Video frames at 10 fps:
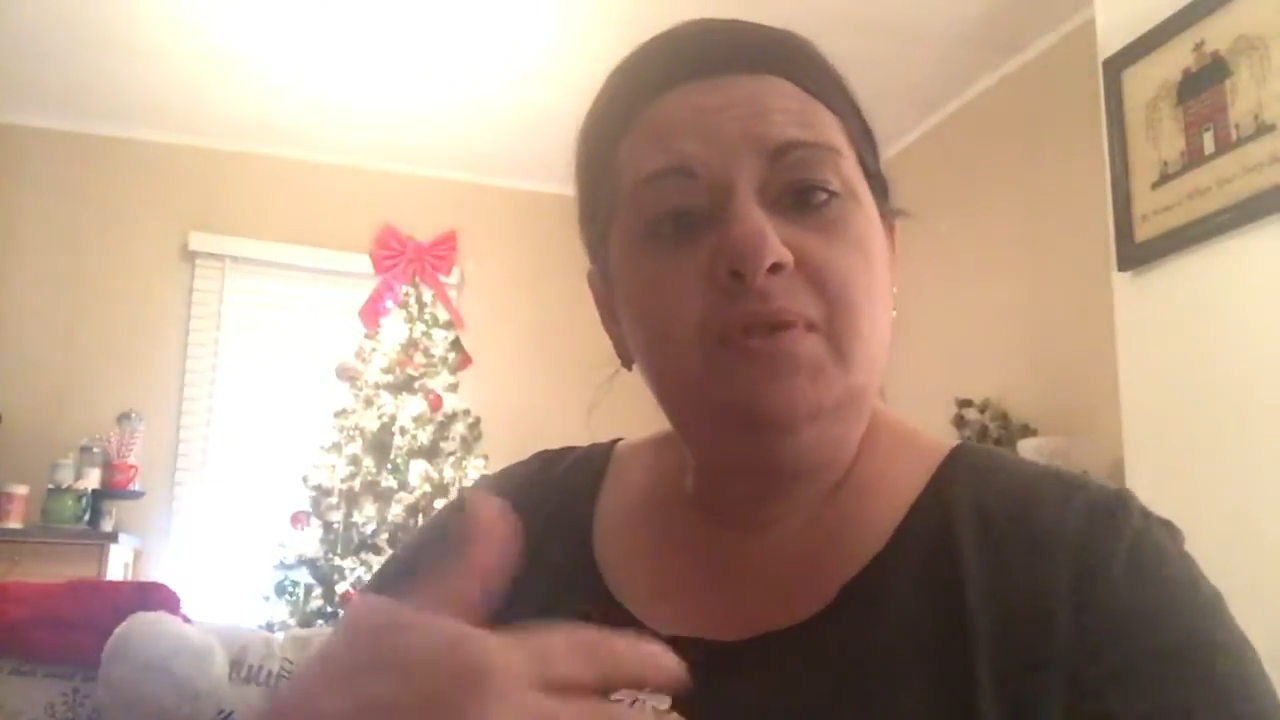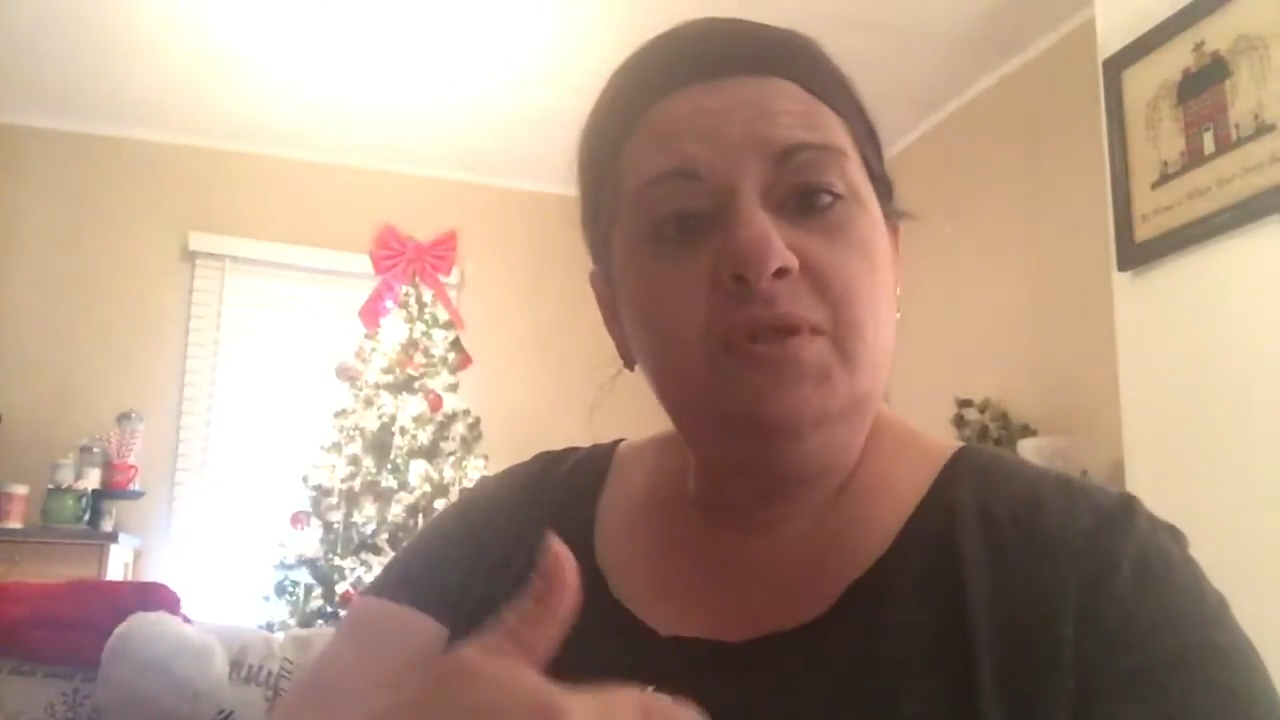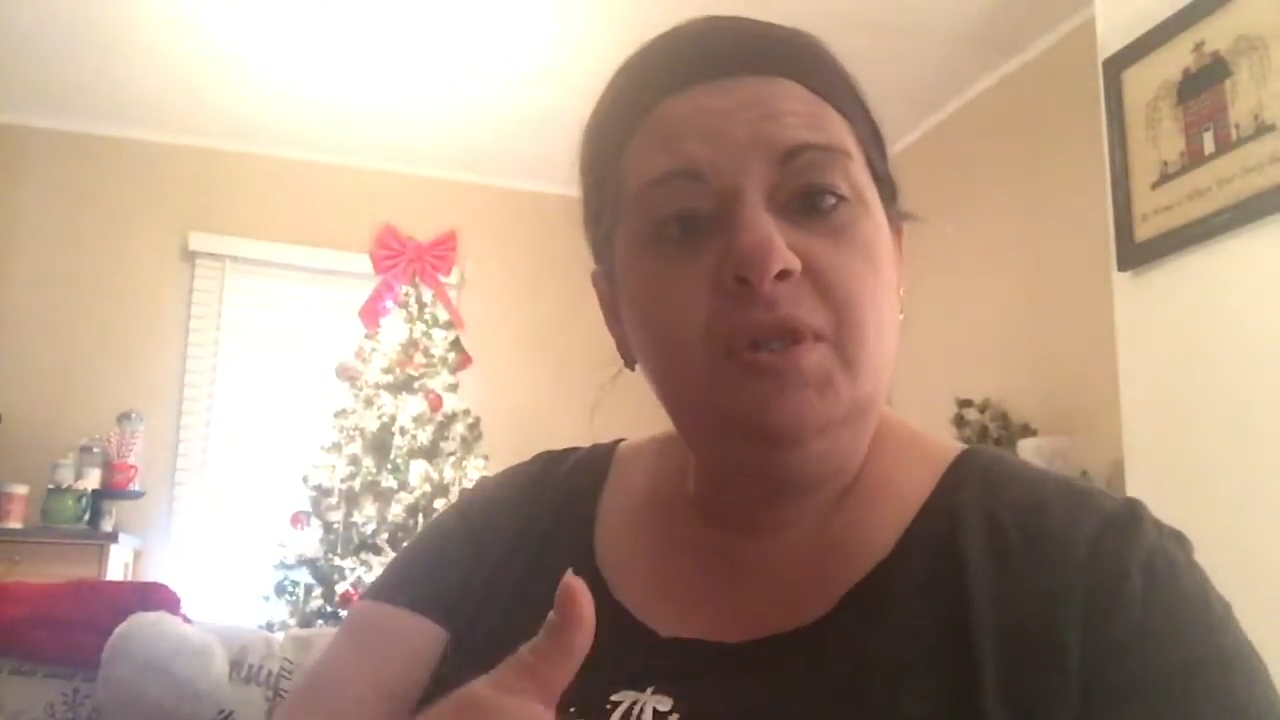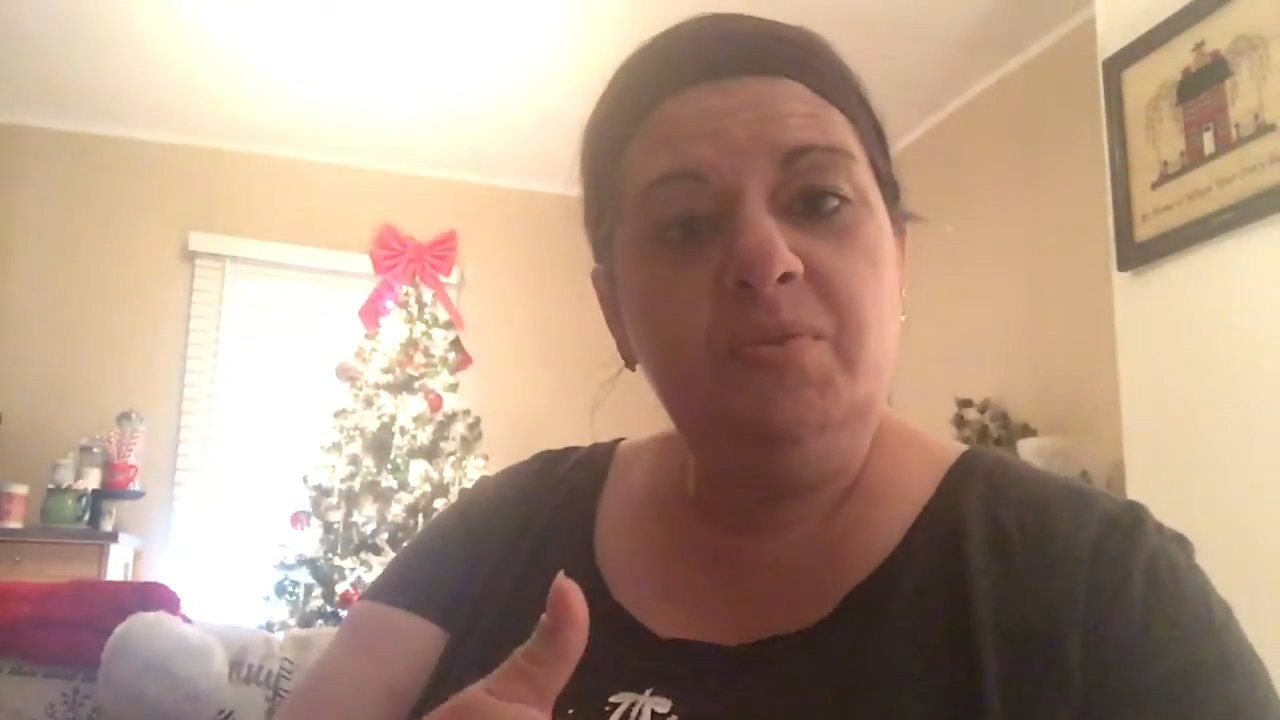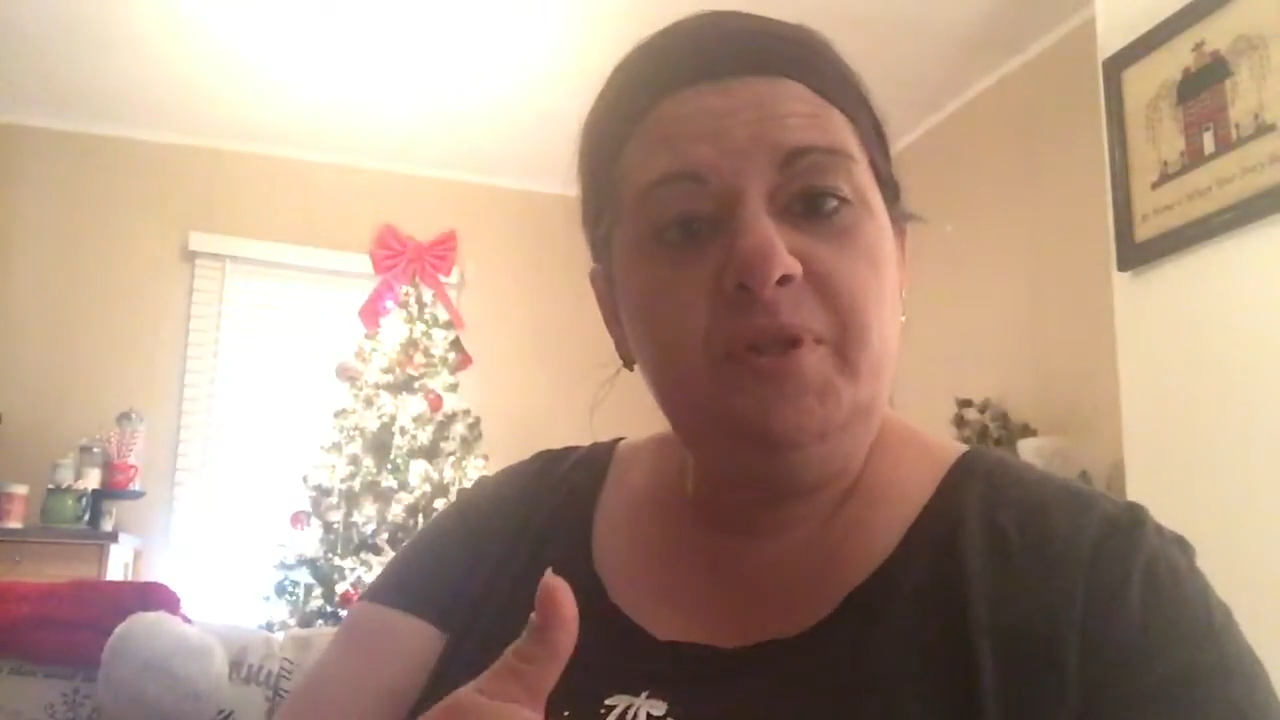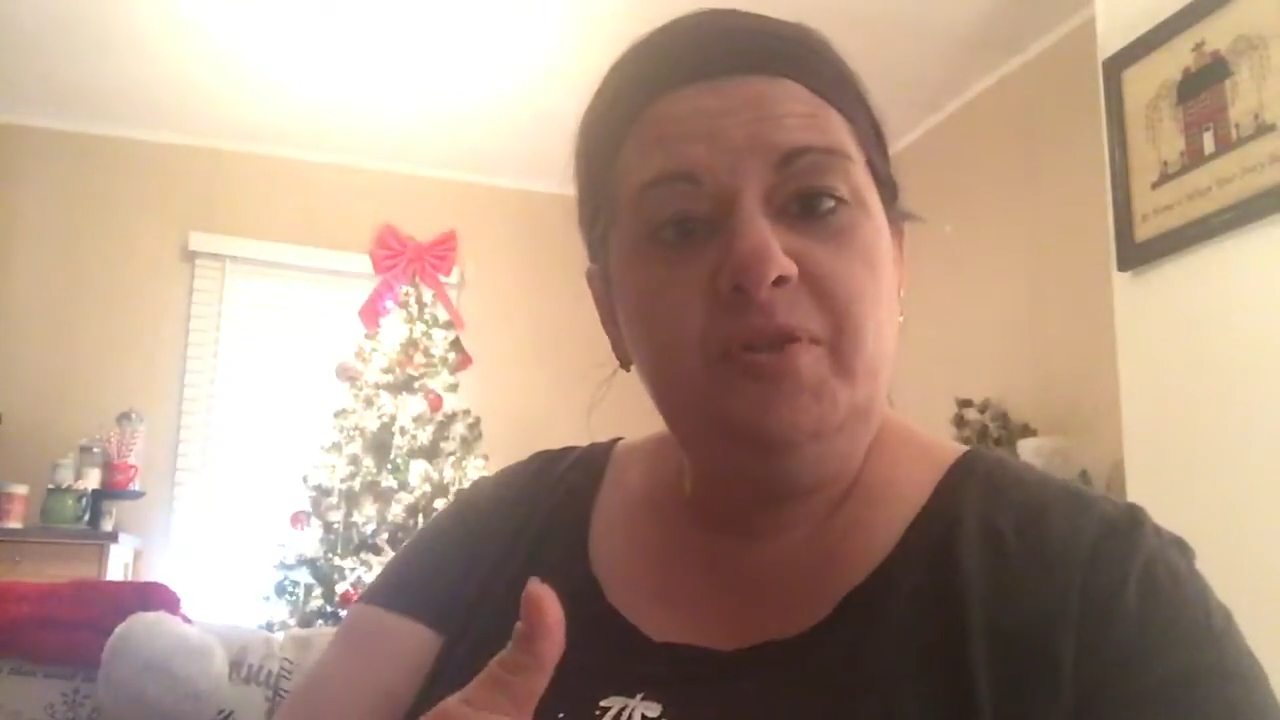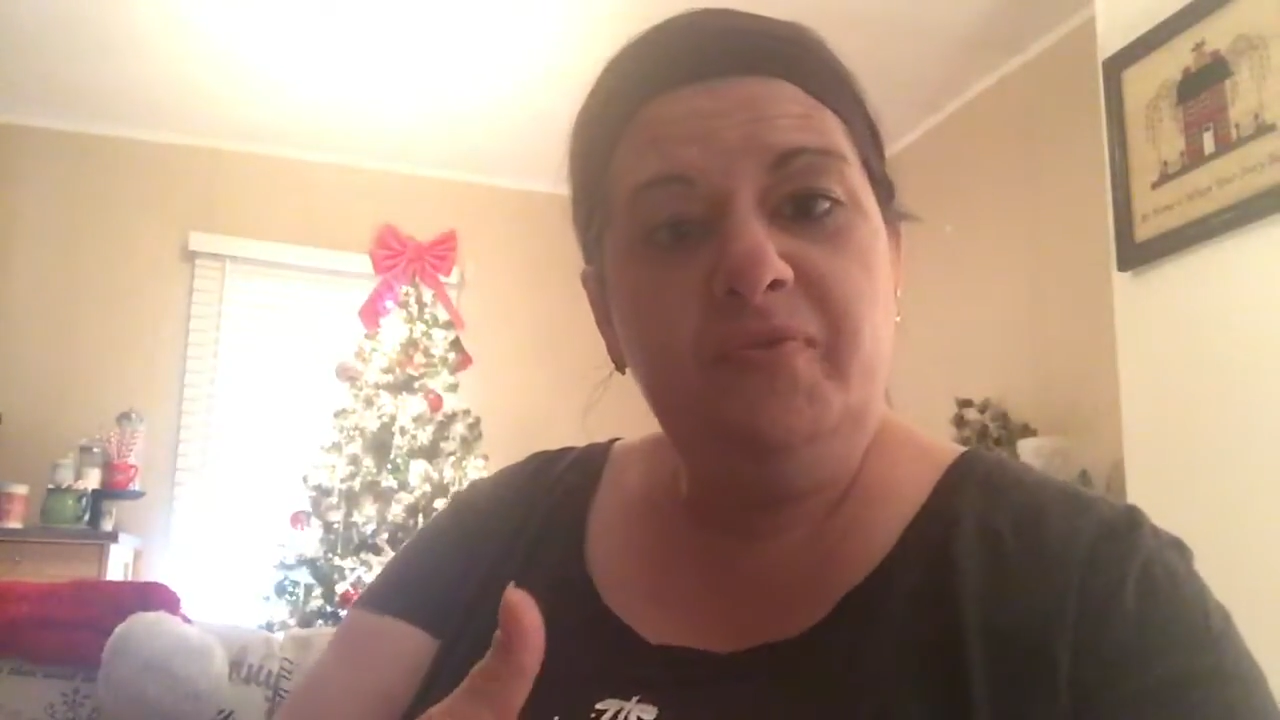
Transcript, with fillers: you know, with your